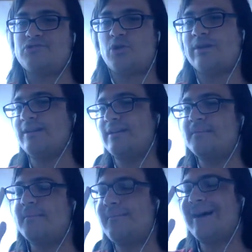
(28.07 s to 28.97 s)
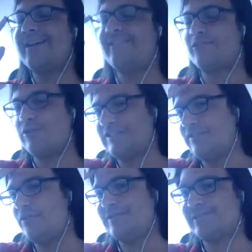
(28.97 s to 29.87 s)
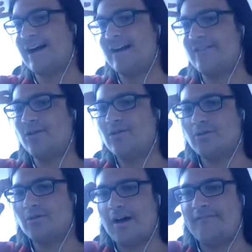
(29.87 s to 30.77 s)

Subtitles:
I'm joined by Christopher Viscardo,